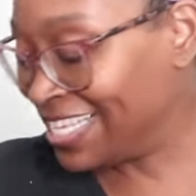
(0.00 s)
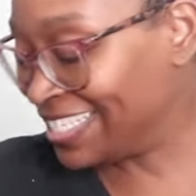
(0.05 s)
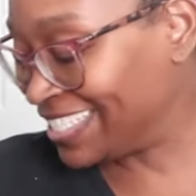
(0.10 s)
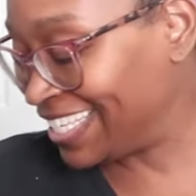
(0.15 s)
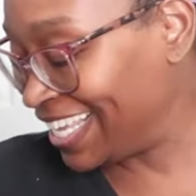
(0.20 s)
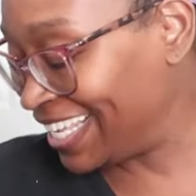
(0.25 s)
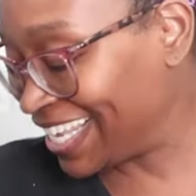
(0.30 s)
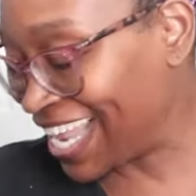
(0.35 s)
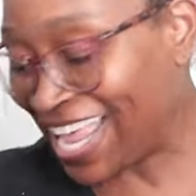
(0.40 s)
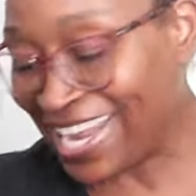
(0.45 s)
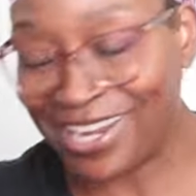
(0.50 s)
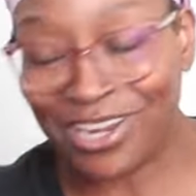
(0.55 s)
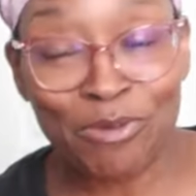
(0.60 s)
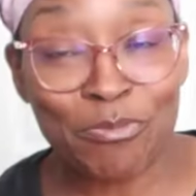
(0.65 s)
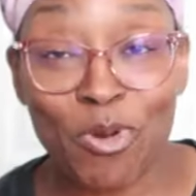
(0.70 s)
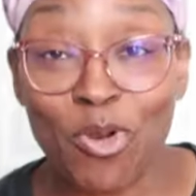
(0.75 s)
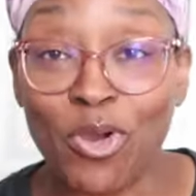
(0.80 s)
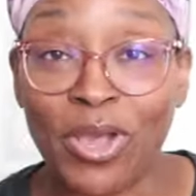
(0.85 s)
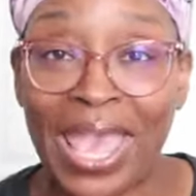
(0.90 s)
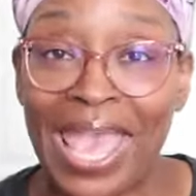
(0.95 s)
See, a lot of
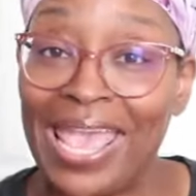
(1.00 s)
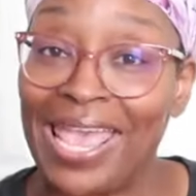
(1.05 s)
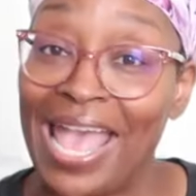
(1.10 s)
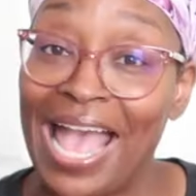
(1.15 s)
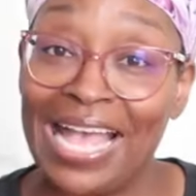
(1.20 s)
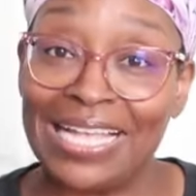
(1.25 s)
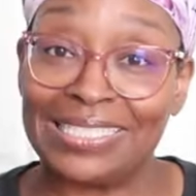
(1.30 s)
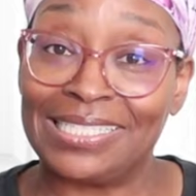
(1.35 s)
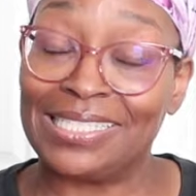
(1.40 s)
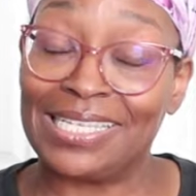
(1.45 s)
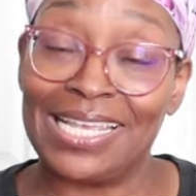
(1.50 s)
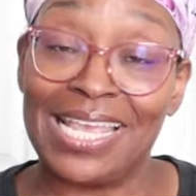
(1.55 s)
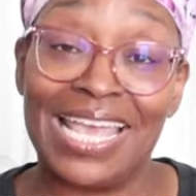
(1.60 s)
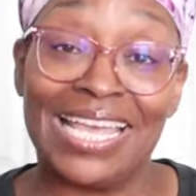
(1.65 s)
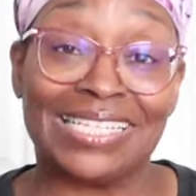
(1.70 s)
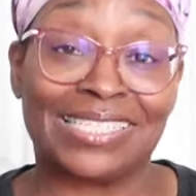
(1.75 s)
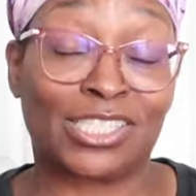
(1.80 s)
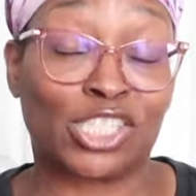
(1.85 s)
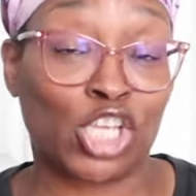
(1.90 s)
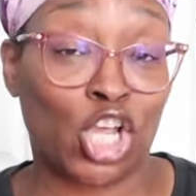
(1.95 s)
the brocade I see
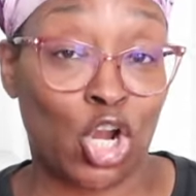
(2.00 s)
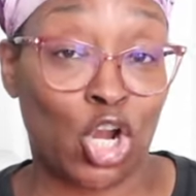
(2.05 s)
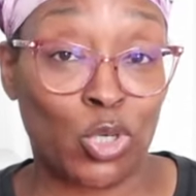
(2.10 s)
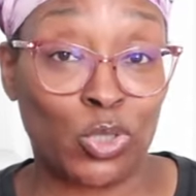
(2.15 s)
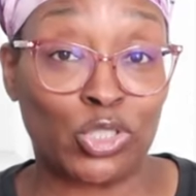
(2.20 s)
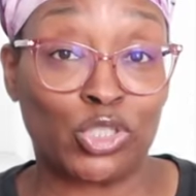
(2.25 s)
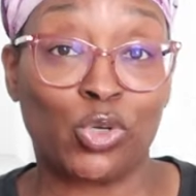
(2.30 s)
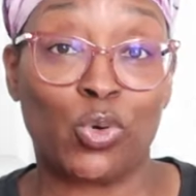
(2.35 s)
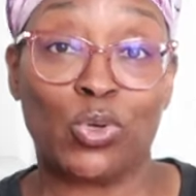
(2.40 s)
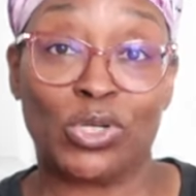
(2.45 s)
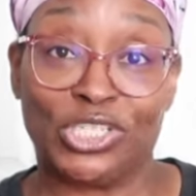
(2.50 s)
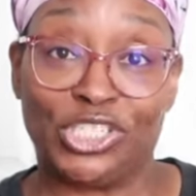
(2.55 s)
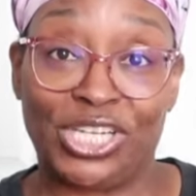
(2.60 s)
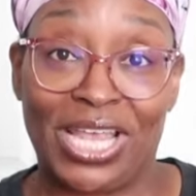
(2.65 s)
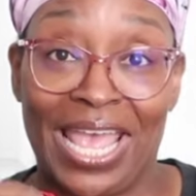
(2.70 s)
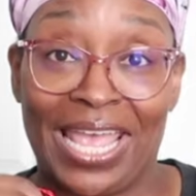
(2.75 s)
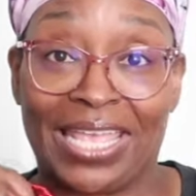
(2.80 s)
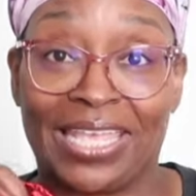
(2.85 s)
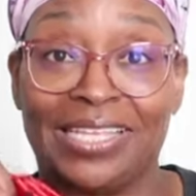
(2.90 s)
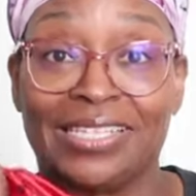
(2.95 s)
as skirts or
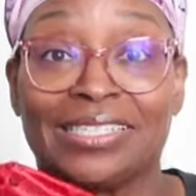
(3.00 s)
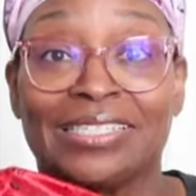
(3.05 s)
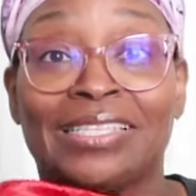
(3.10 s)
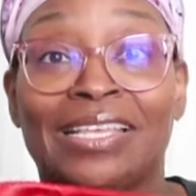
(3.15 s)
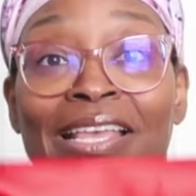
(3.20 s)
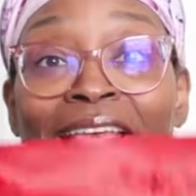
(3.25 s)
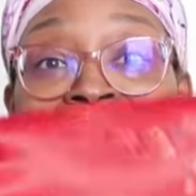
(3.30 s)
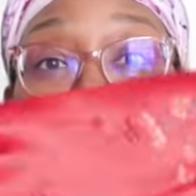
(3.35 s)
jackets.